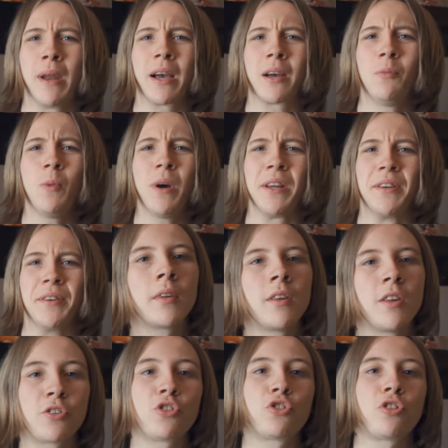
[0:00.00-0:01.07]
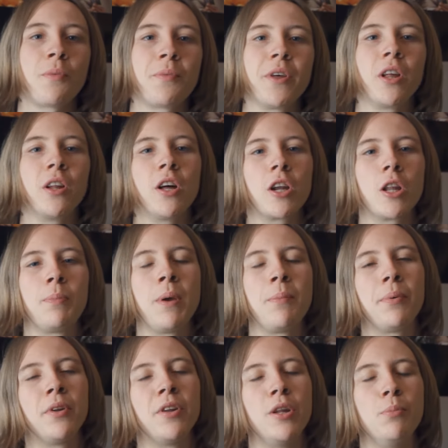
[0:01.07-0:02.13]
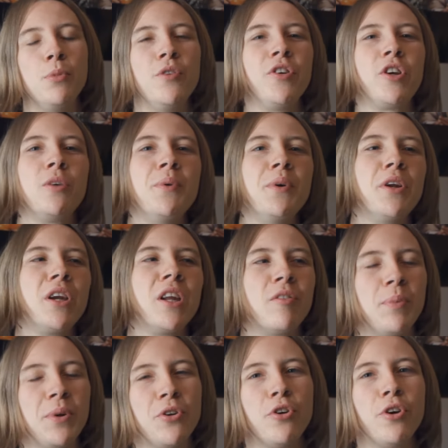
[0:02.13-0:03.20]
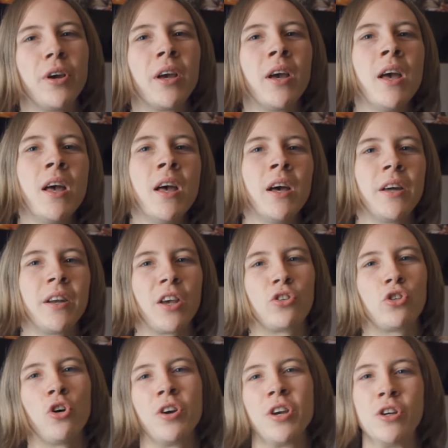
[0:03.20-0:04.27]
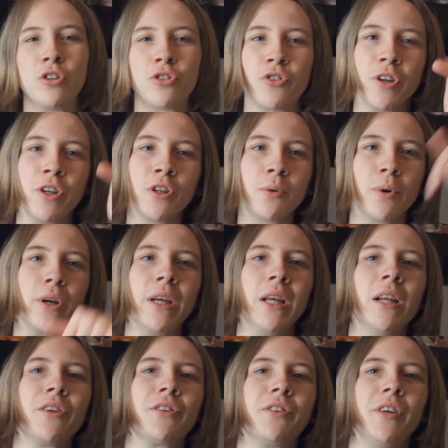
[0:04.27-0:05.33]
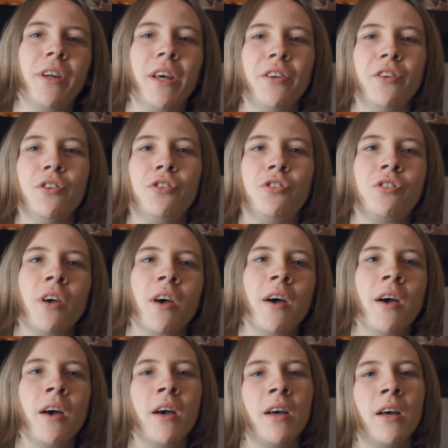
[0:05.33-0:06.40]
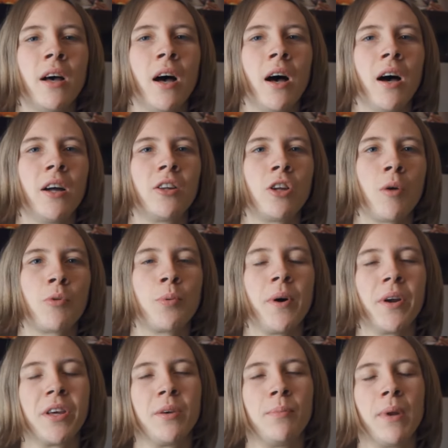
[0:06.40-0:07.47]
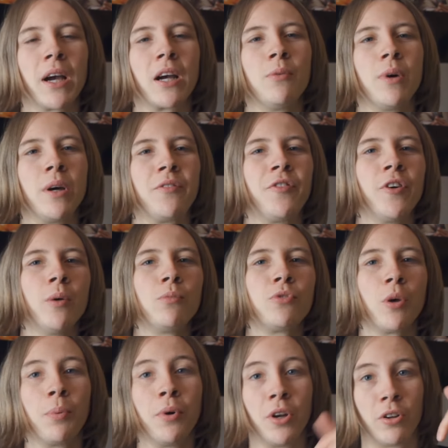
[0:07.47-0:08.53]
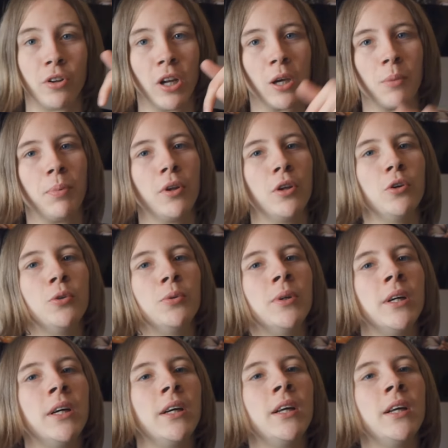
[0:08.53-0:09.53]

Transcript: black and white. This is something a lot of the people in the movie community have been doing and I saw Ian's video where he listed his uh, top 20 black and white films, I'll put a link below.